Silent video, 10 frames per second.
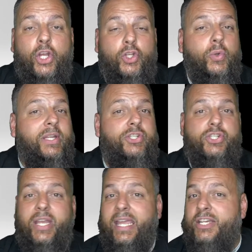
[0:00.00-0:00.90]
You can
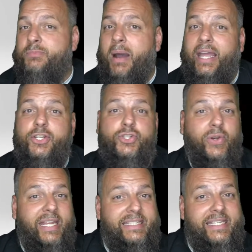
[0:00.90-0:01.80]
change, buy a
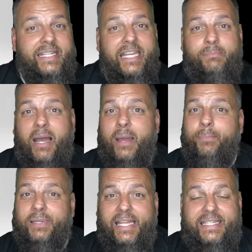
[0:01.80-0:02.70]
train ticket, buy a
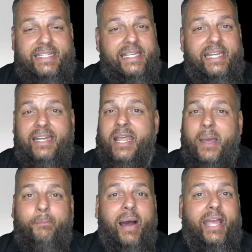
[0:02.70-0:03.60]
plane ticket,
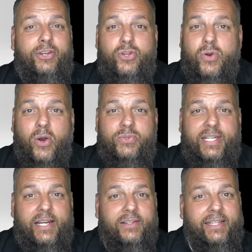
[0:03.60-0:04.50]
buy a new
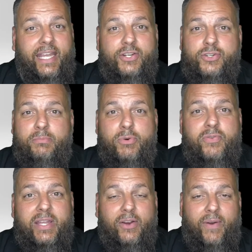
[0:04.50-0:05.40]
hotel in case you're
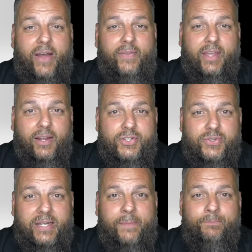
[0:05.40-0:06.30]
moving around the
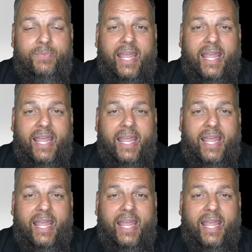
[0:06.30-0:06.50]
country,